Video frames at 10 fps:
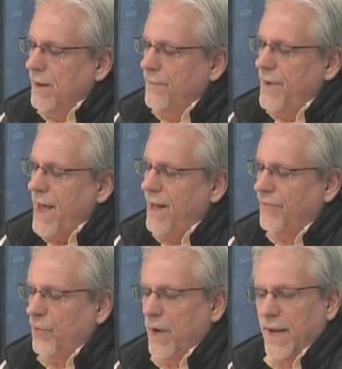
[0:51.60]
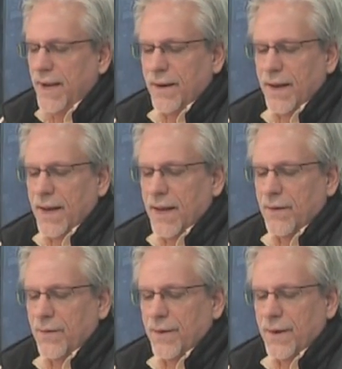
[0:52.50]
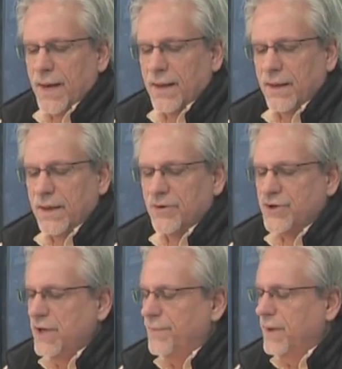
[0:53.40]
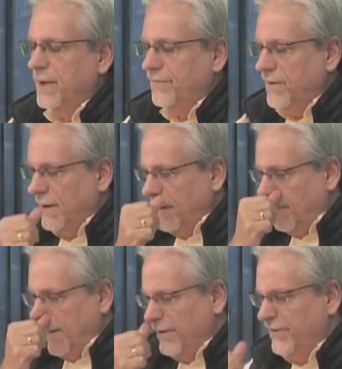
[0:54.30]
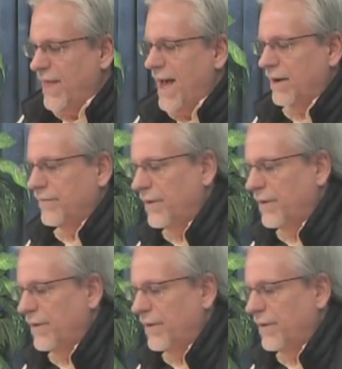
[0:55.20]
and pathway and leadership gifting is that